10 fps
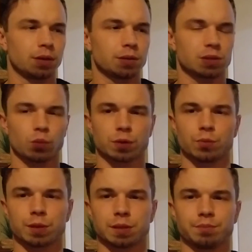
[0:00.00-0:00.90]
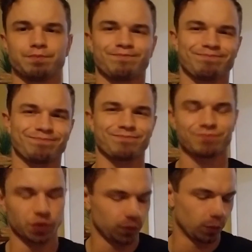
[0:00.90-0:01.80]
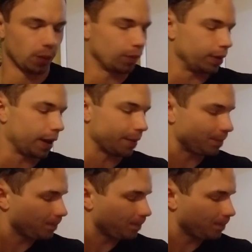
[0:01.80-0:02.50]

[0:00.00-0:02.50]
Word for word: just some words of wisdom from Robert Bly.